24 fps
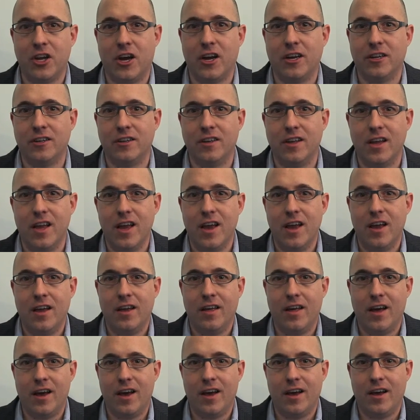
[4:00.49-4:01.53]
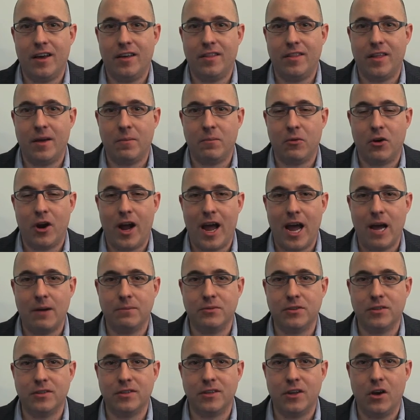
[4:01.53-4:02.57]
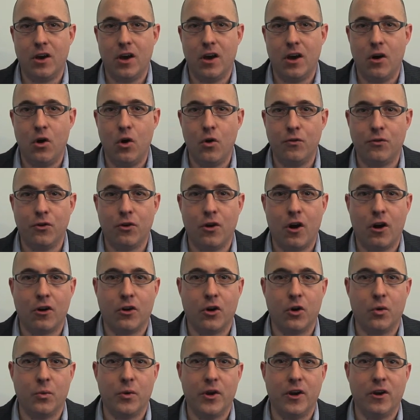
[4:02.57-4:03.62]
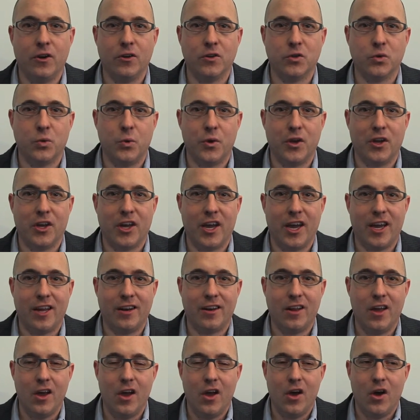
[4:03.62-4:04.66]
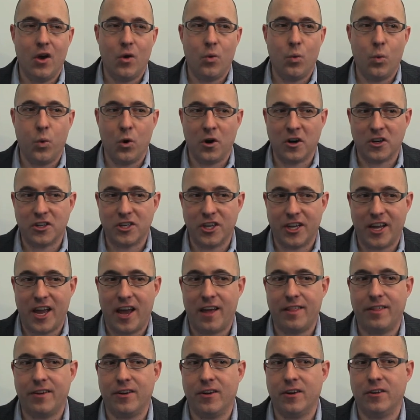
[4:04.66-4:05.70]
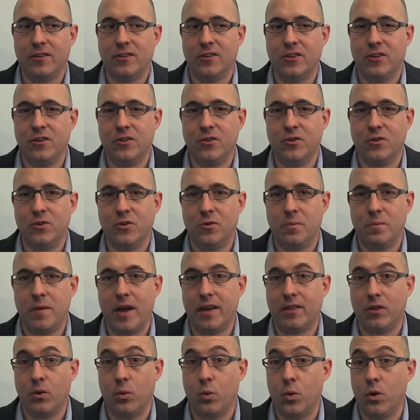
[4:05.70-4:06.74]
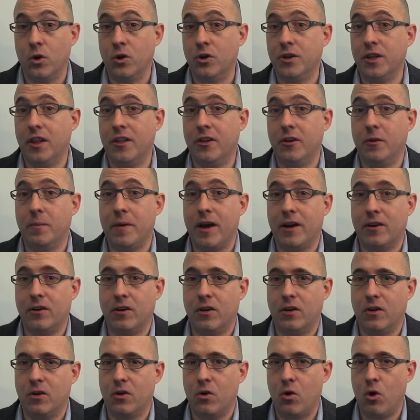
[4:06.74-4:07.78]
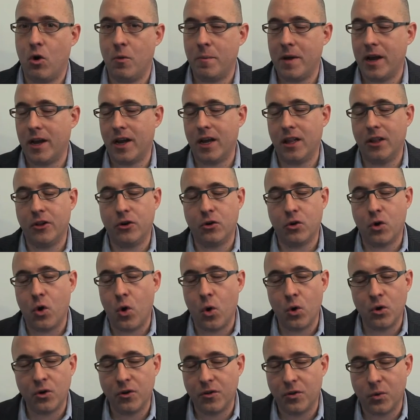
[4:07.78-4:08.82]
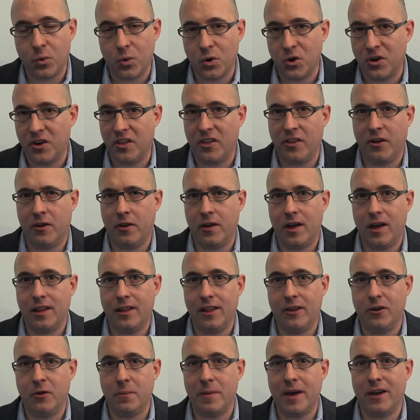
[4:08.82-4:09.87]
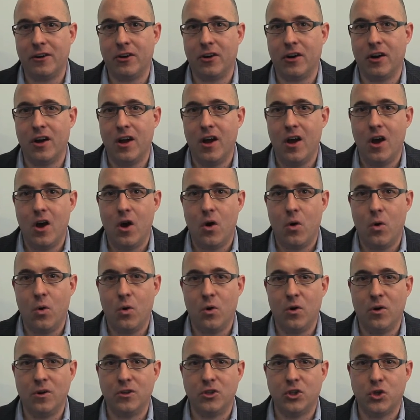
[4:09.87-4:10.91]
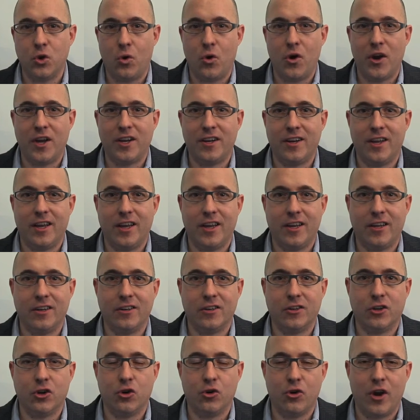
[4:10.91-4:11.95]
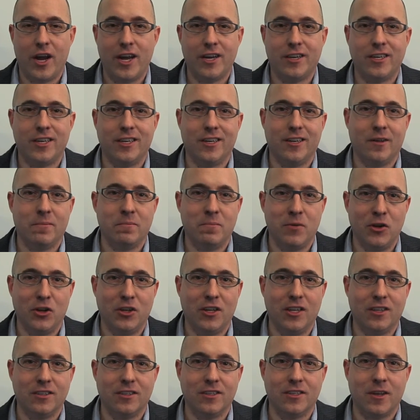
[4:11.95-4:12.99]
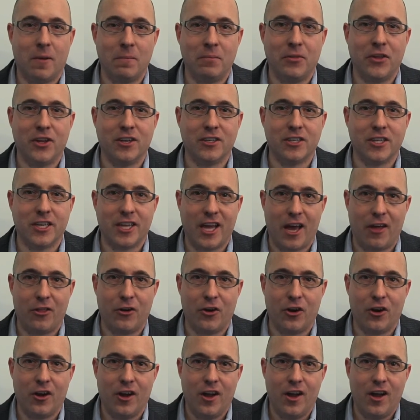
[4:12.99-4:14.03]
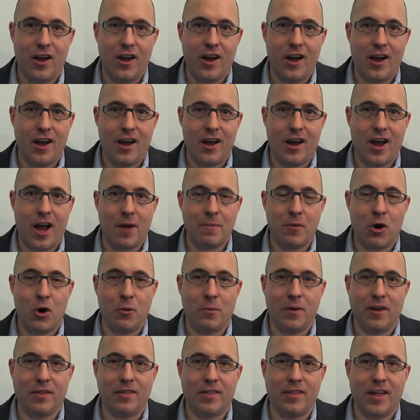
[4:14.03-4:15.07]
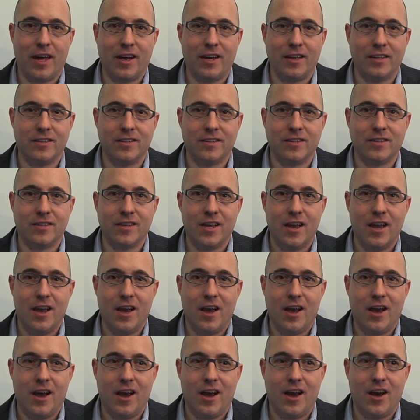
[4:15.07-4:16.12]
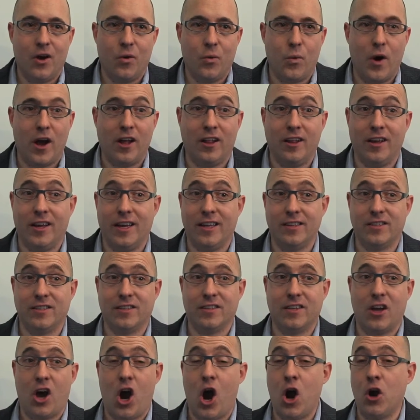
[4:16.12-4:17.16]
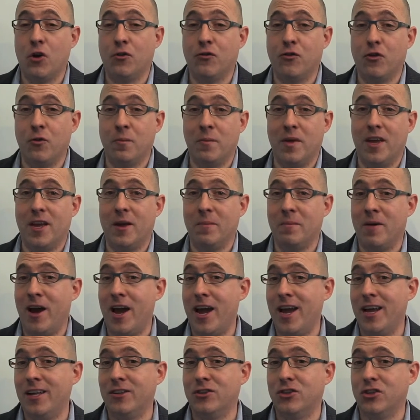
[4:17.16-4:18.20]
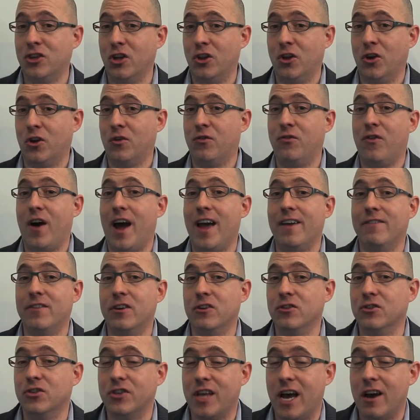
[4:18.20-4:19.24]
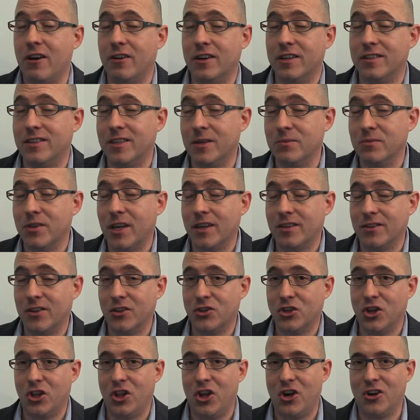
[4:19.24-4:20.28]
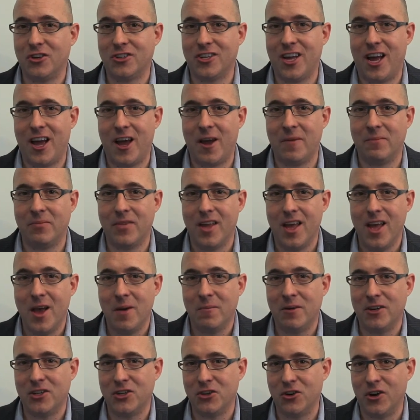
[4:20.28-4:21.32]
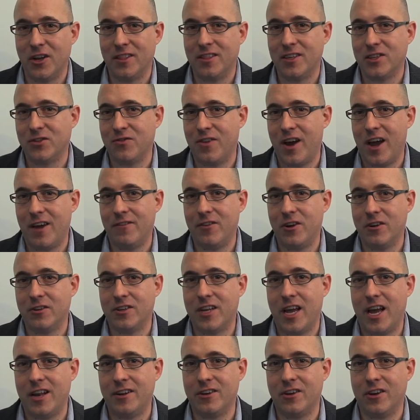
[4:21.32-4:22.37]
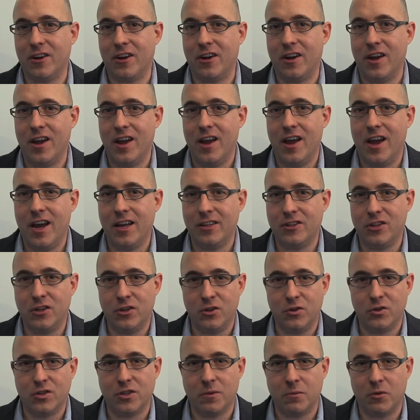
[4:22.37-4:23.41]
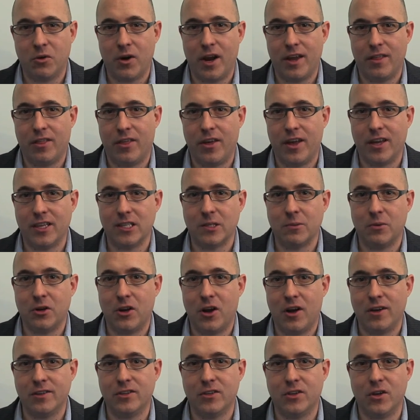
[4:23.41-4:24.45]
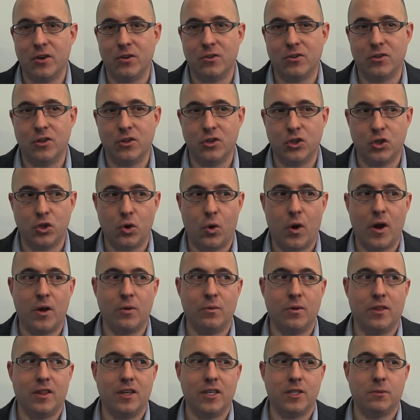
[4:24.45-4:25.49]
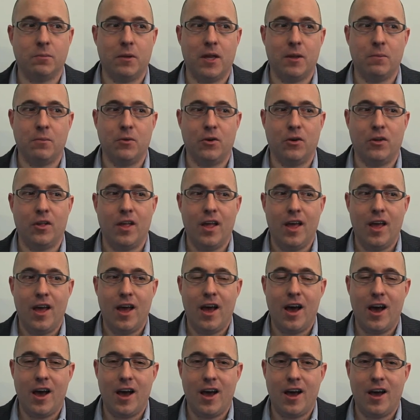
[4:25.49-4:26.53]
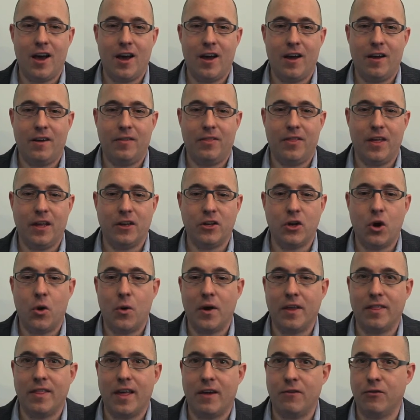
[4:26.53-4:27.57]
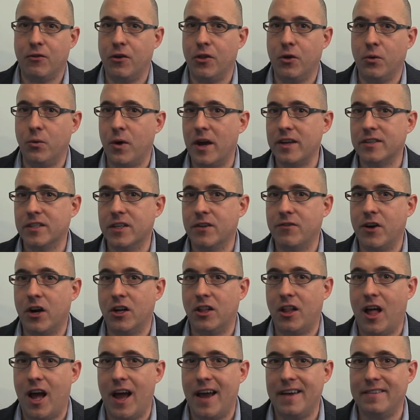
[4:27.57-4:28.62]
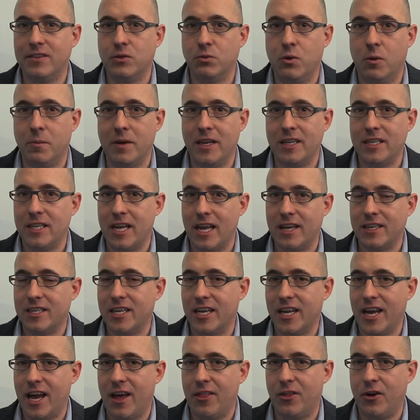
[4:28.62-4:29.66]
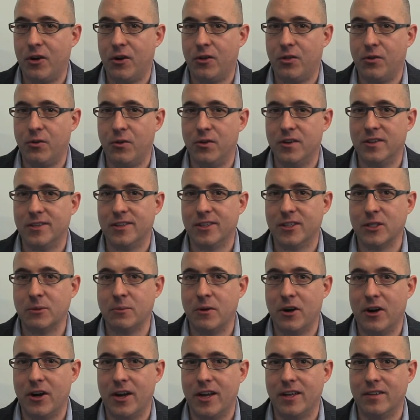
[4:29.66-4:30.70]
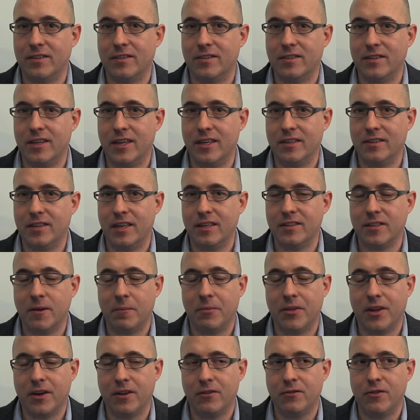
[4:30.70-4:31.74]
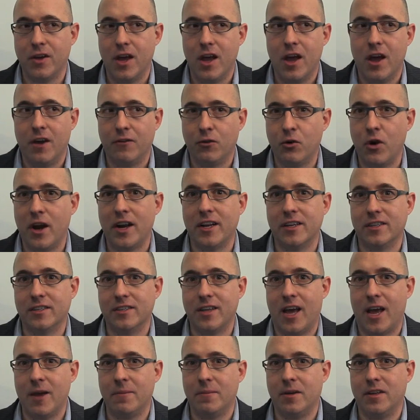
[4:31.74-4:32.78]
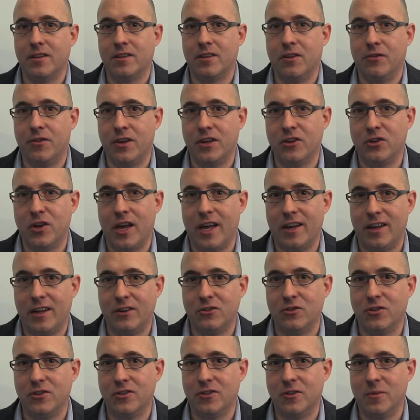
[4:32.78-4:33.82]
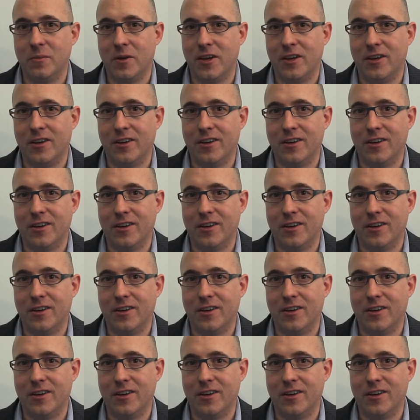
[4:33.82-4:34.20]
done, uh, that perhaps over our careers we can work together to make the world a little better or make a little corner of the world a little, a little better or join in creating and building something together. Uh, I'm hoping that it's, uh, while it's hard for me at my age to look five years out, it seems like such a long time, but during this five-year tenure, uh, to do some great things, but also to join with these people, uh, that knowing that for the rest of our lives we'll be knit together through this experience is, is something of great excitement of, and interest to me.